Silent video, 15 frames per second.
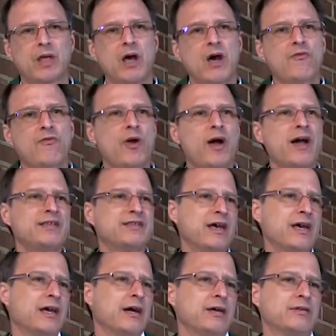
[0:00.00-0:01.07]
For
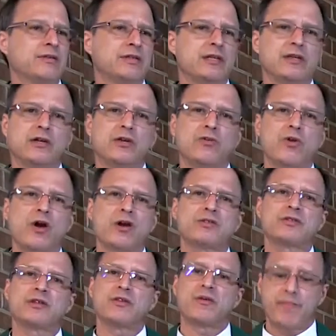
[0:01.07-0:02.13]
Isaiah, you see, the crux
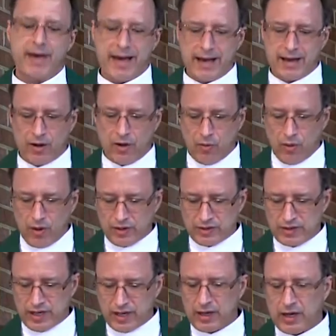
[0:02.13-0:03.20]
of the matter was
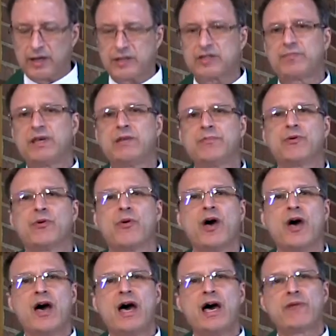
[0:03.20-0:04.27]
that God's people
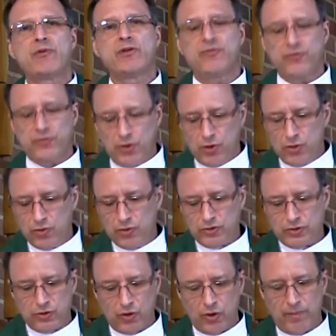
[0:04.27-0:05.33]
had refused
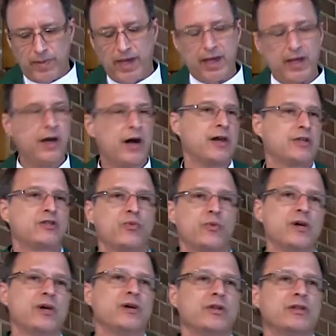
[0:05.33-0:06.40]
to obey God's will.